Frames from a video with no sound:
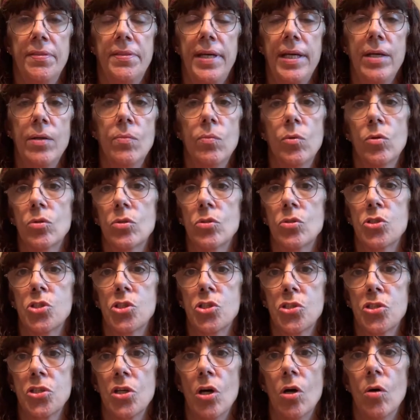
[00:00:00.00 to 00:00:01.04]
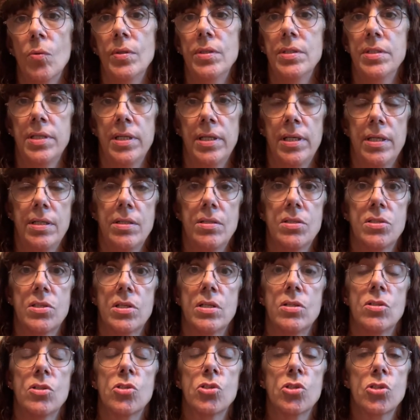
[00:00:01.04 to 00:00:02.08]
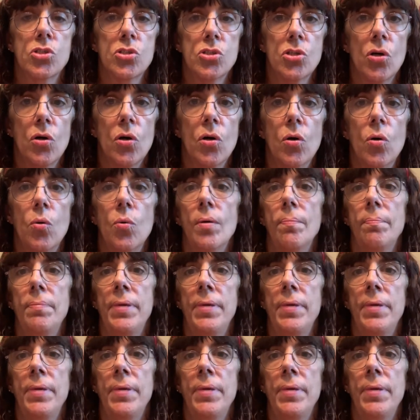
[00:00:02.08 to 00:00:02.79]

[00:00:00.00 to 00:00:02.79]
They were so intense and so